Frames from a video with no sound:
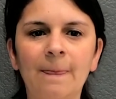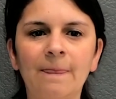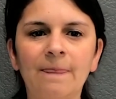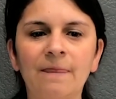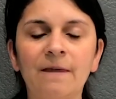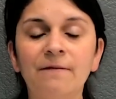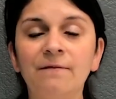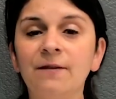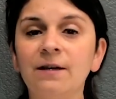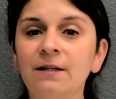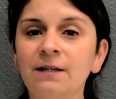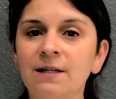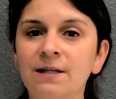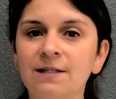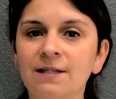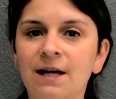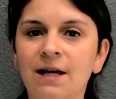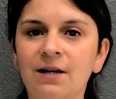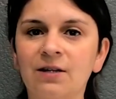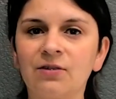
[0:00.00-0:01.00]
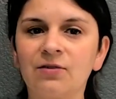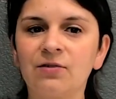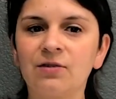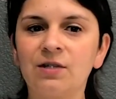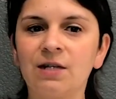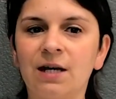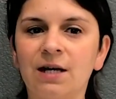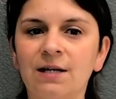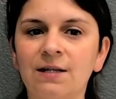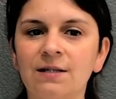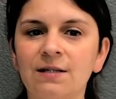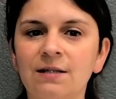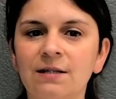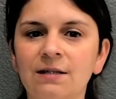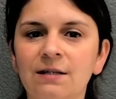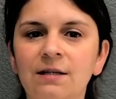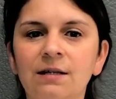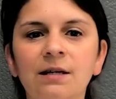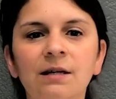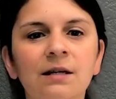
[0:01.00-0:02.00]
The feelings exercise.
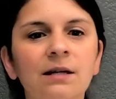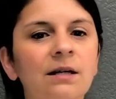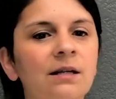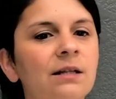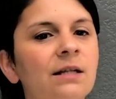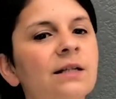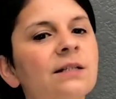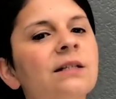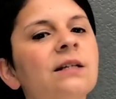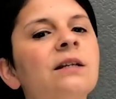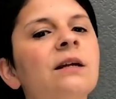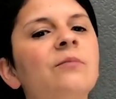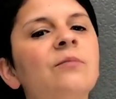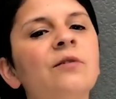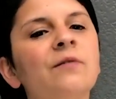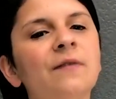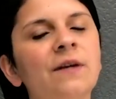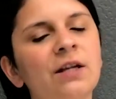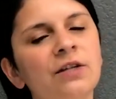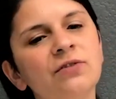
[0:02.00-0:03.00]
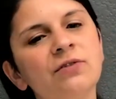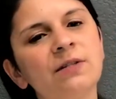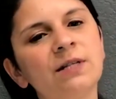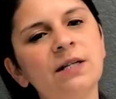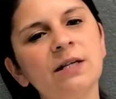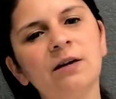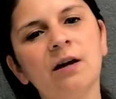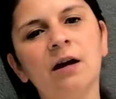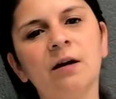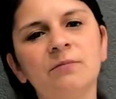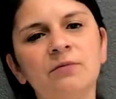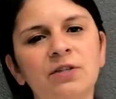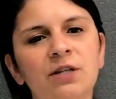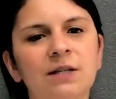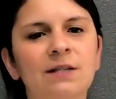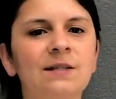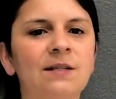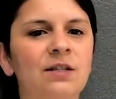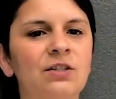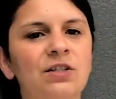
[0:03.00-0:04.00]
Collect a number of interesting
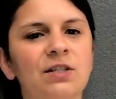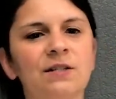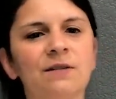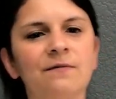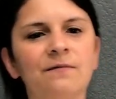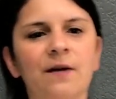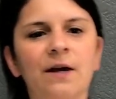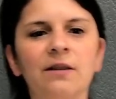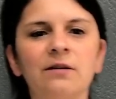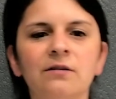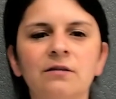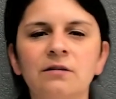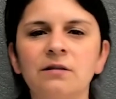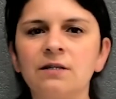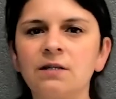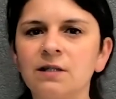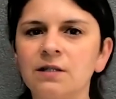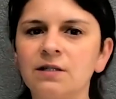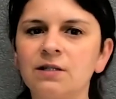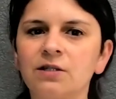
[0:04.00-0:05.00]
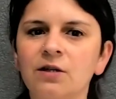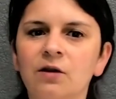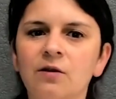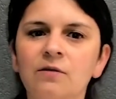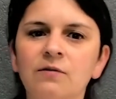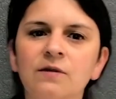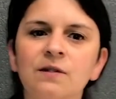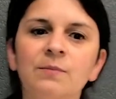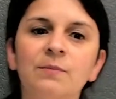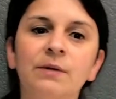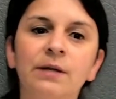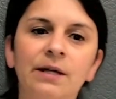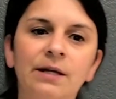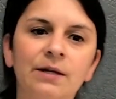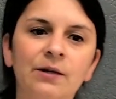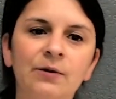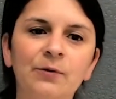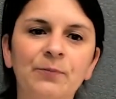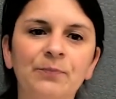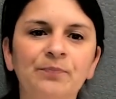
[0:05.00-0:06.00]
objects such as feathers, stones,
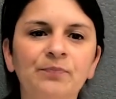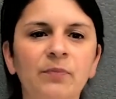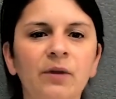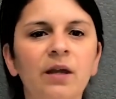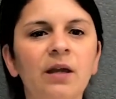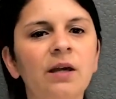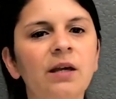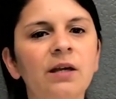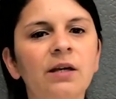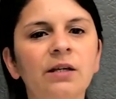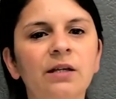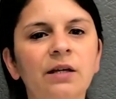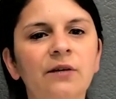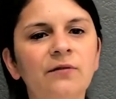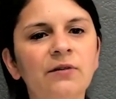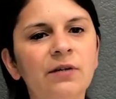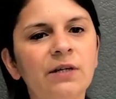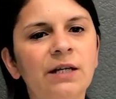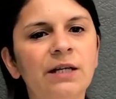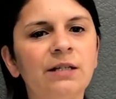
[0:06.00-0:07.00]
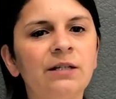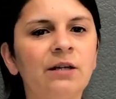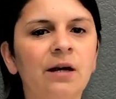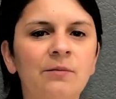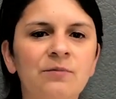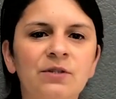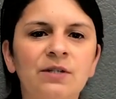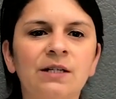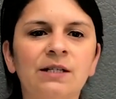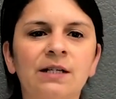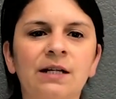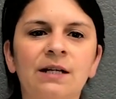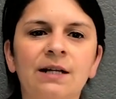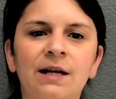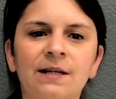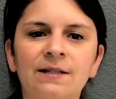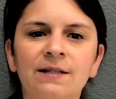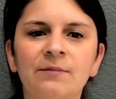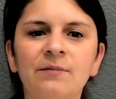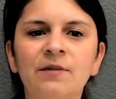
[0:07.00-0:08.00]
Play-Doh. Give your kid an object and
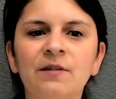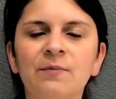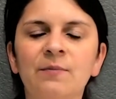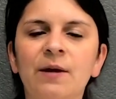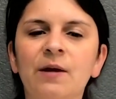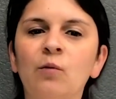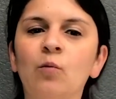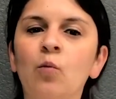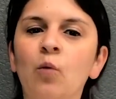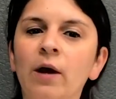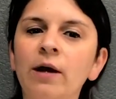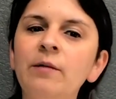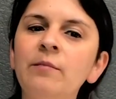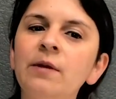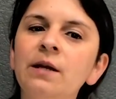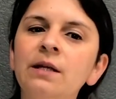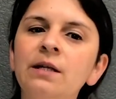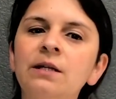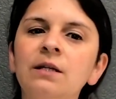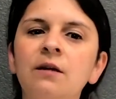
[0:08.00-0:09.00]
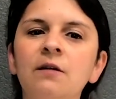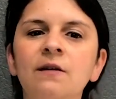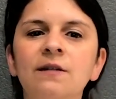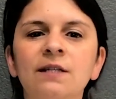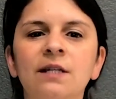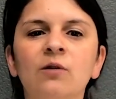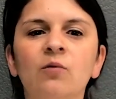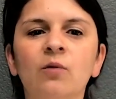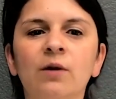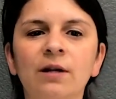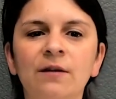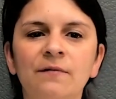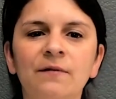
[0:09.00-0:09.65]
ask them to spend 1 minute noticing what it